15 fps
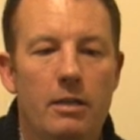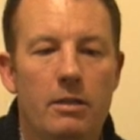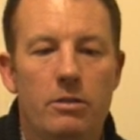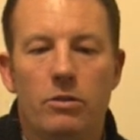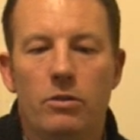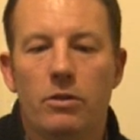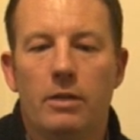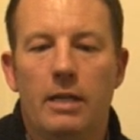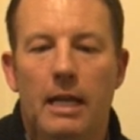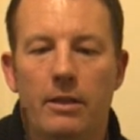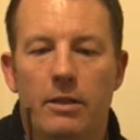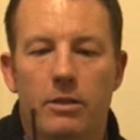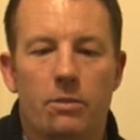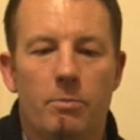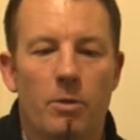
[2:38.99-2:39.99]
It's no good
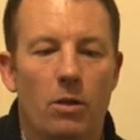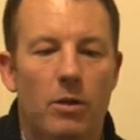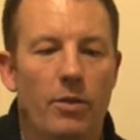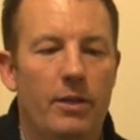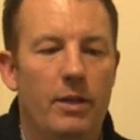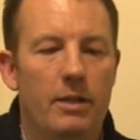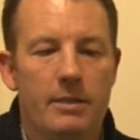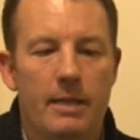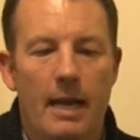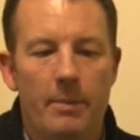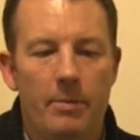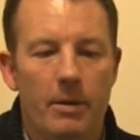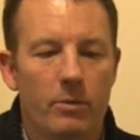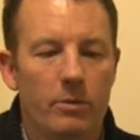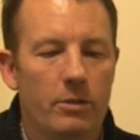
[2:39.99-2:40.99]
getting the small thin
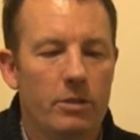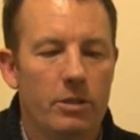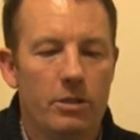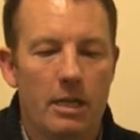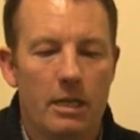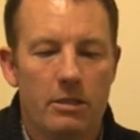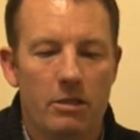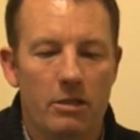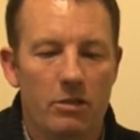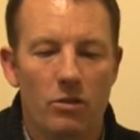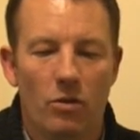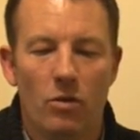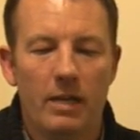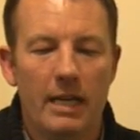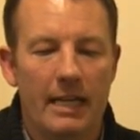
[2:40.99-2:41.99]
type. I would suggest that you
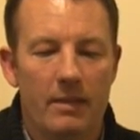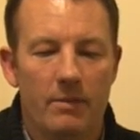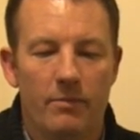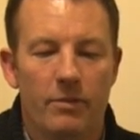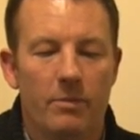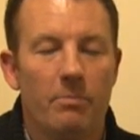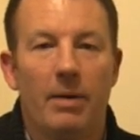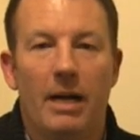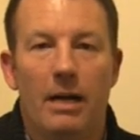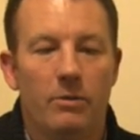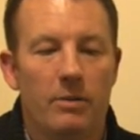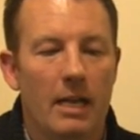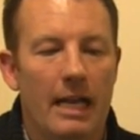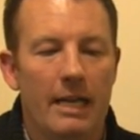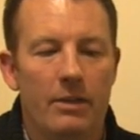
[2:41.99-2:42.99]
don't get them from
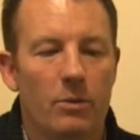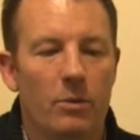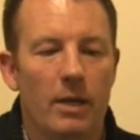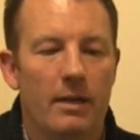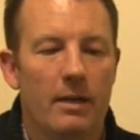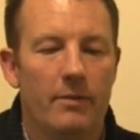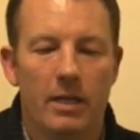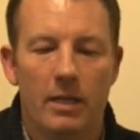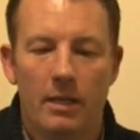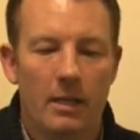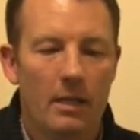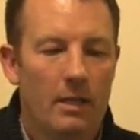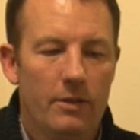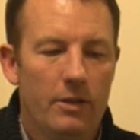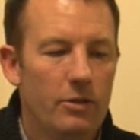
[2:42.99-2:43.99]
Poundland or wherever.
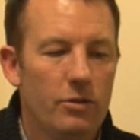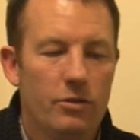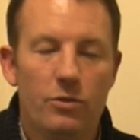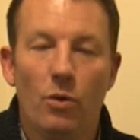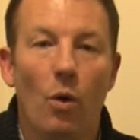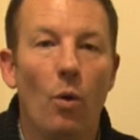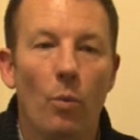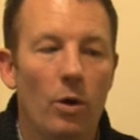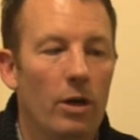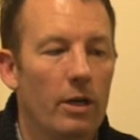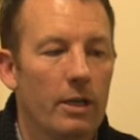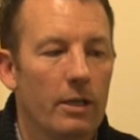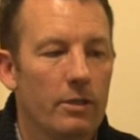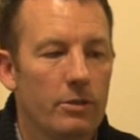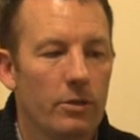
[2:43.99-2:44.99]
They just don't
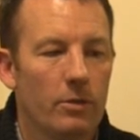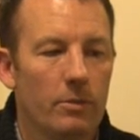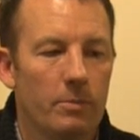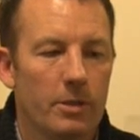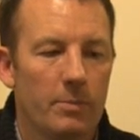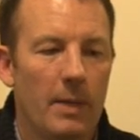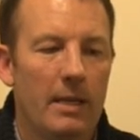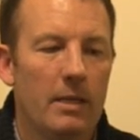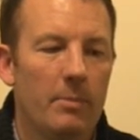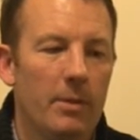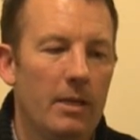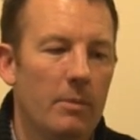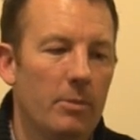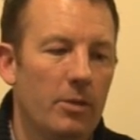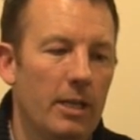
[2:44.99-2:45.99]
work. So spend a
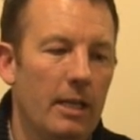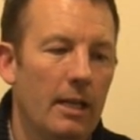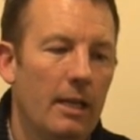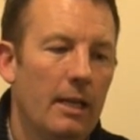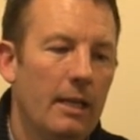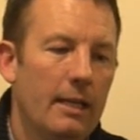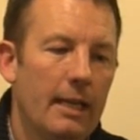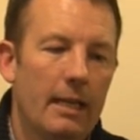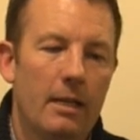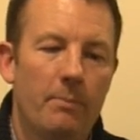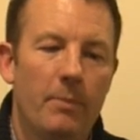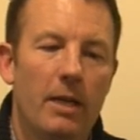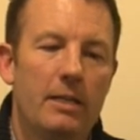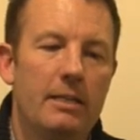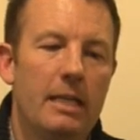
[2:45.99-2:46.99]
bit of money, get
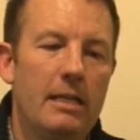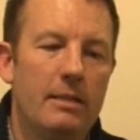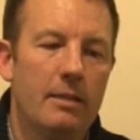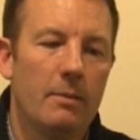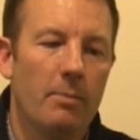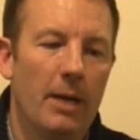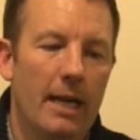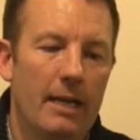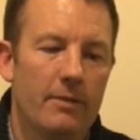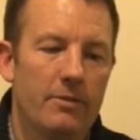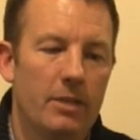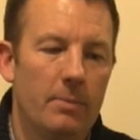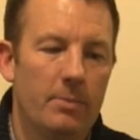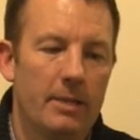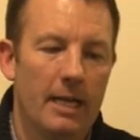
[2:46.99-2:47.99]
a decent pack of
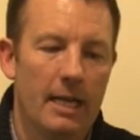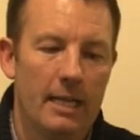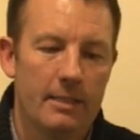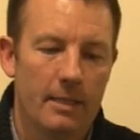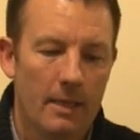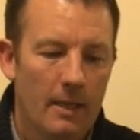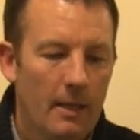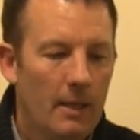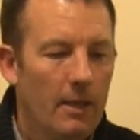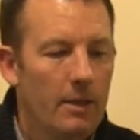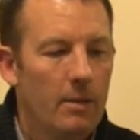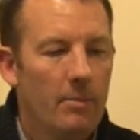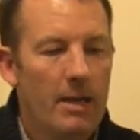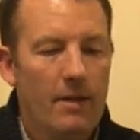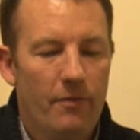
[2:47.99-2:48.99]
zip ties.
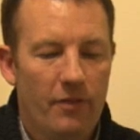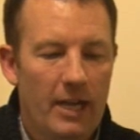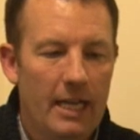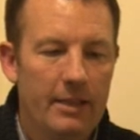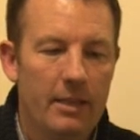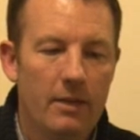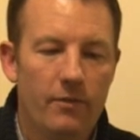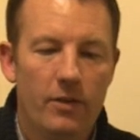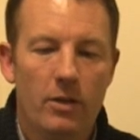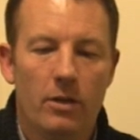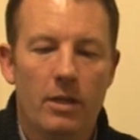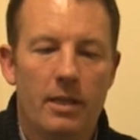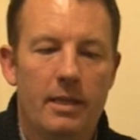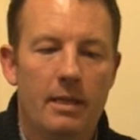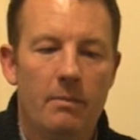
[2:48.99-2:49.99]
You may find that if you've got
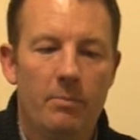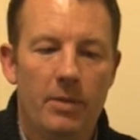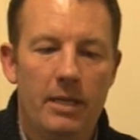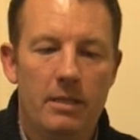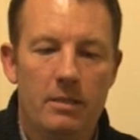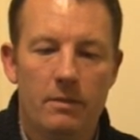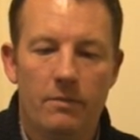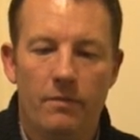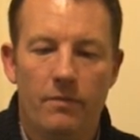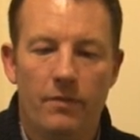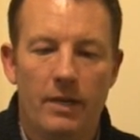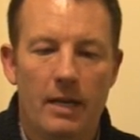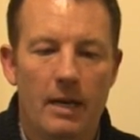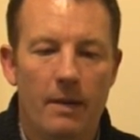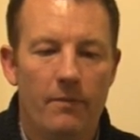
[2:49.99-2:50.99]
a thin piece
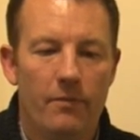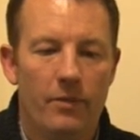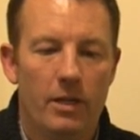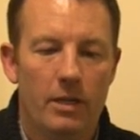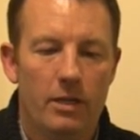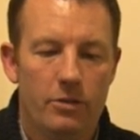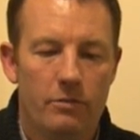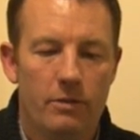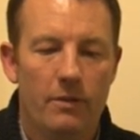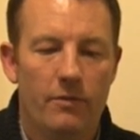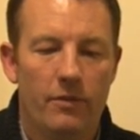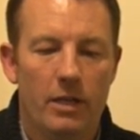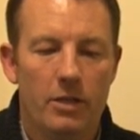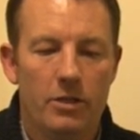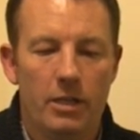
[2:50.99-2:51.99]
of street
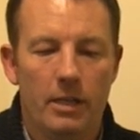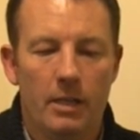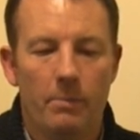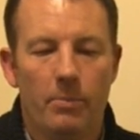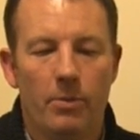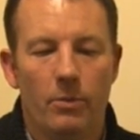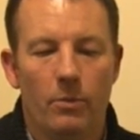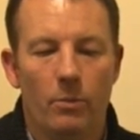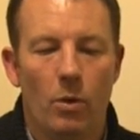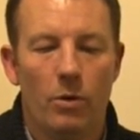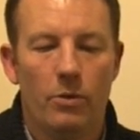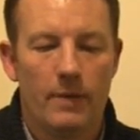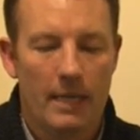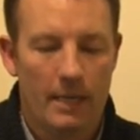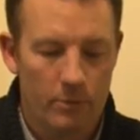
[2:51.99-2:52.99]
furniture, you can put
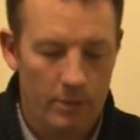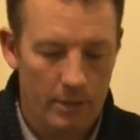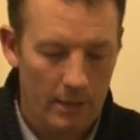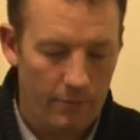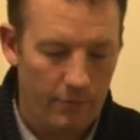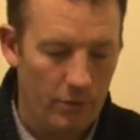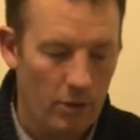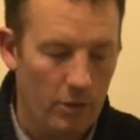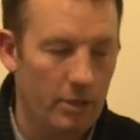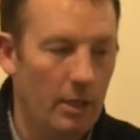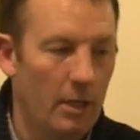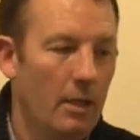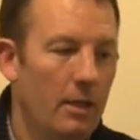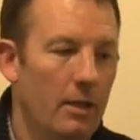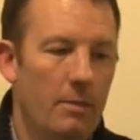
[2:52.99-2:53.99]
one round. If not,
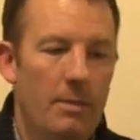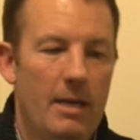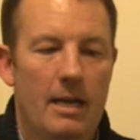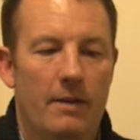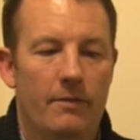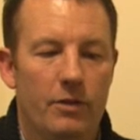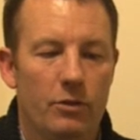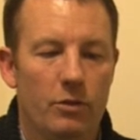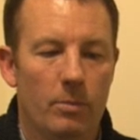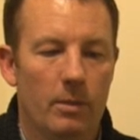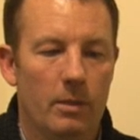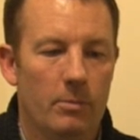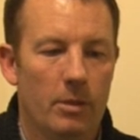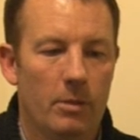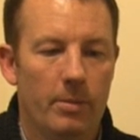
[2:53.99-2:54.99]
you may have to double
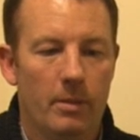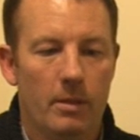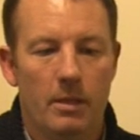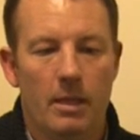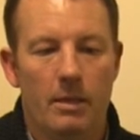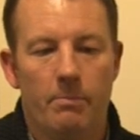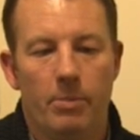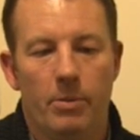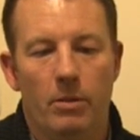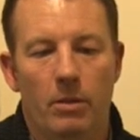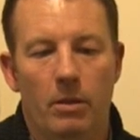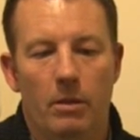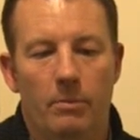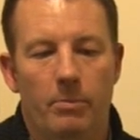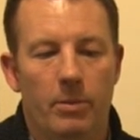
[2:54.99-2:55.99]
them up and then
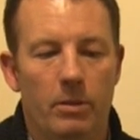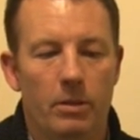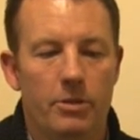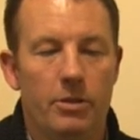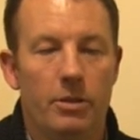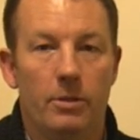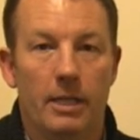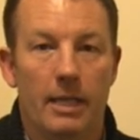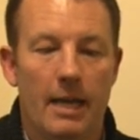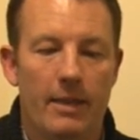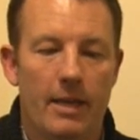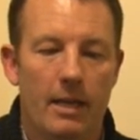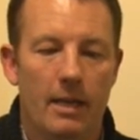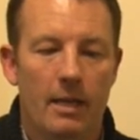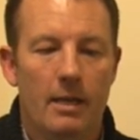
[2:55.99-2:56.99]
pull the two
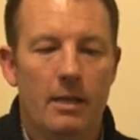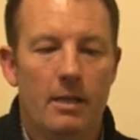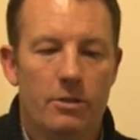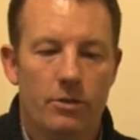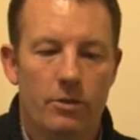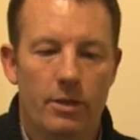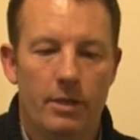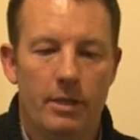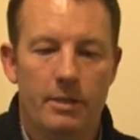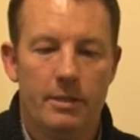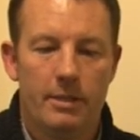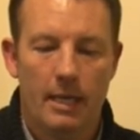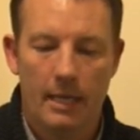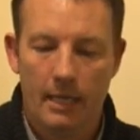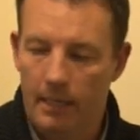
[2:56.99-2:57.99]
together so that
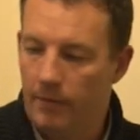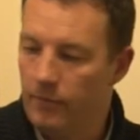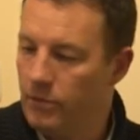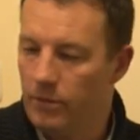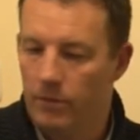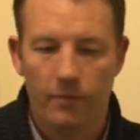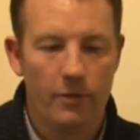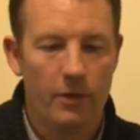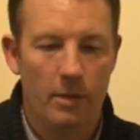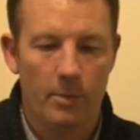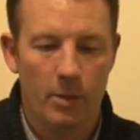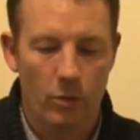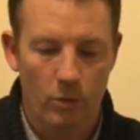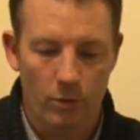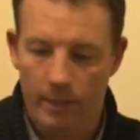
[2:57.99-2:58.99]
it gives you a firm
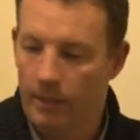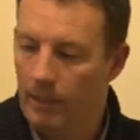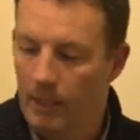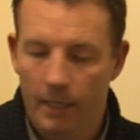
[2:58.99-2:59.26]
holding.